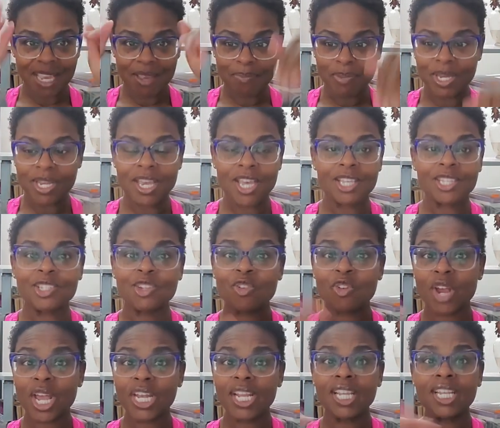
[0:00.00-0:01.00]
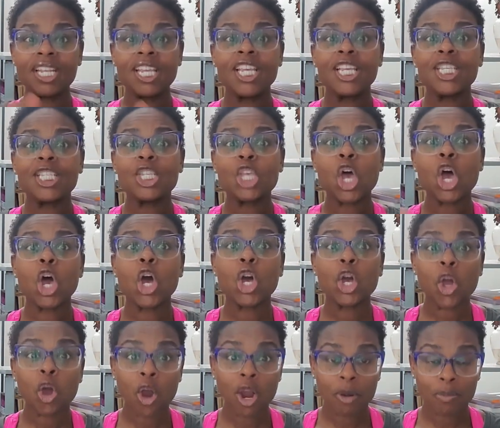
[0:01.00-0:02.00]
because credit is
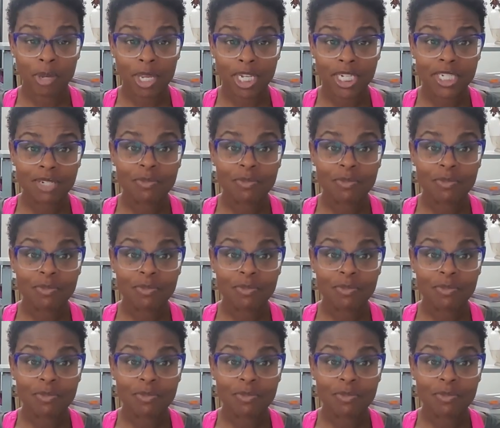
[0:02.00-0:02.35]
garbage.